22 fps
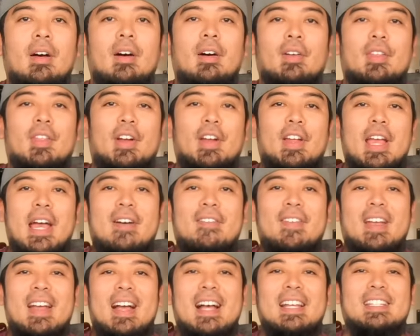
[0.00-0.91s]
Well, there you
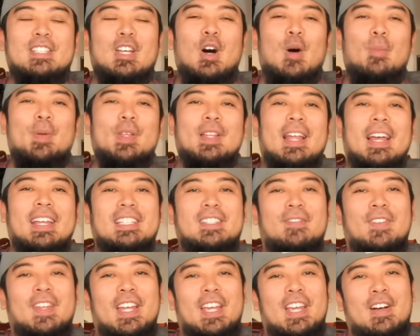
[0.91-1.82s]
have it, guys. I hope you liked
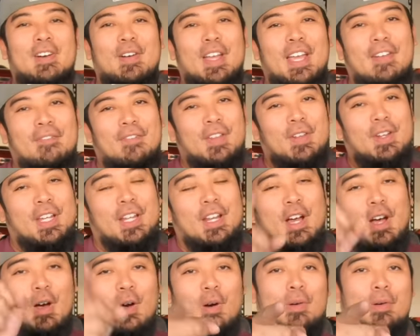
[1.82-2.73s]
this video. If you did,
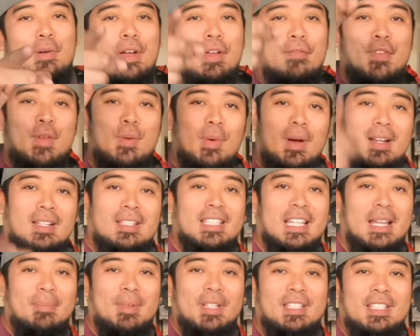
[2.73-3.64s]
oh, if you want to
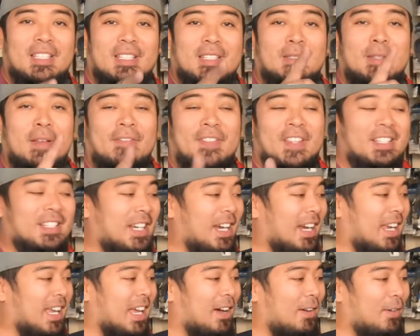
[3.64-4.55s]
send me some stuff to
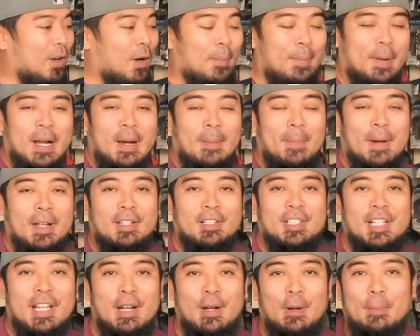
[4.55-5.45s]
check out and open up on
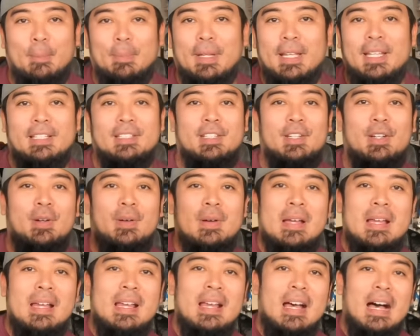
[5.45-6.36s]
the channel, please
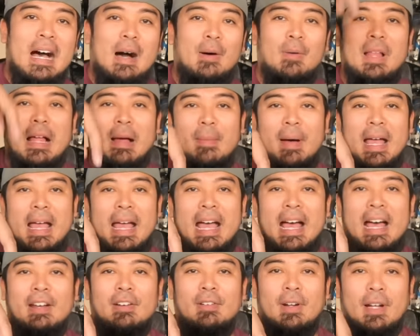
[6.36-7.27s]
do. I will have my
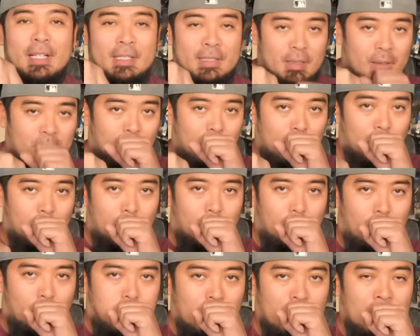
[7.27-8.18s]
address,
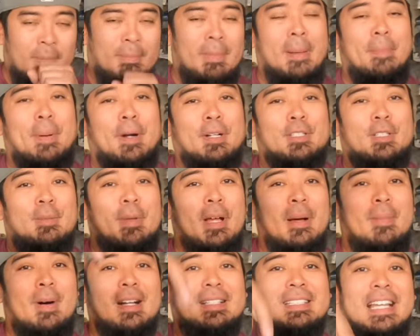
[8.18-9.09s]
my personal
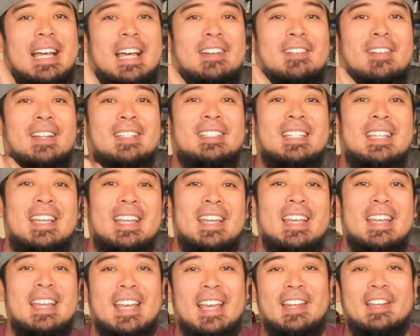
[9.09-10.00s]
mailbox address
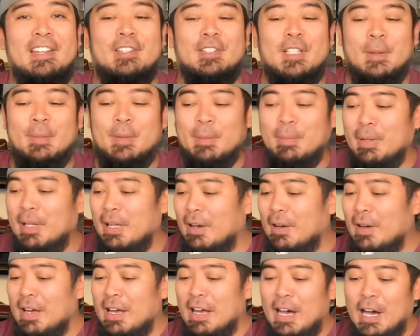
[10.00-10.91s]
in the description
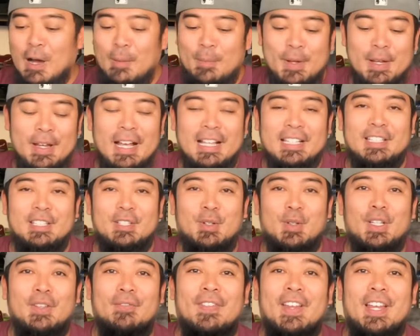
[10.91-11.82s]
below. I hope you guys
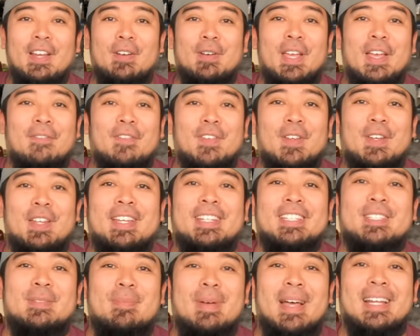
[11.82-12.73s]
enjoyed this video. If you
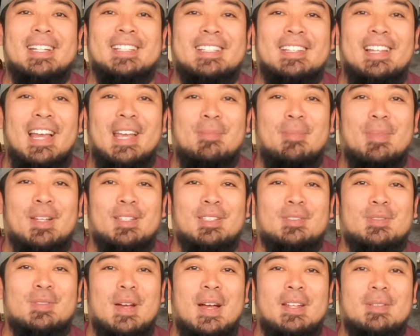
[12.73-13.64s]
did, smash the like button,
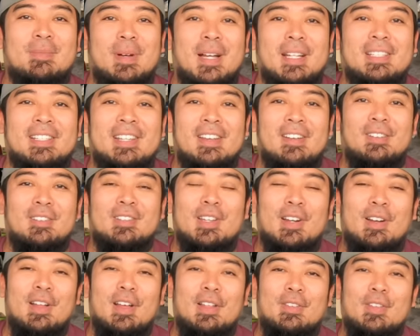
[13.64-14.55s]
subscribe to my channel,
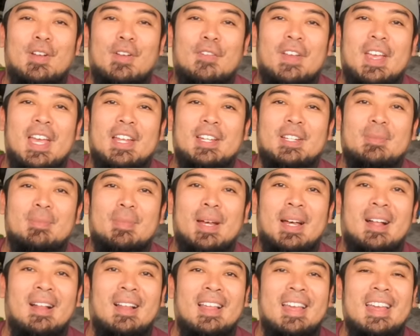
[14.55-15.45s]
turn on the notification
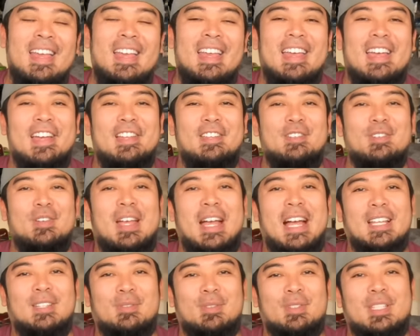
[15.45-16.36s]
bell, and you
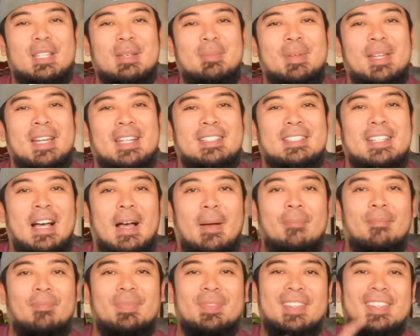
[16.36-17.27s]
guys will see me next time.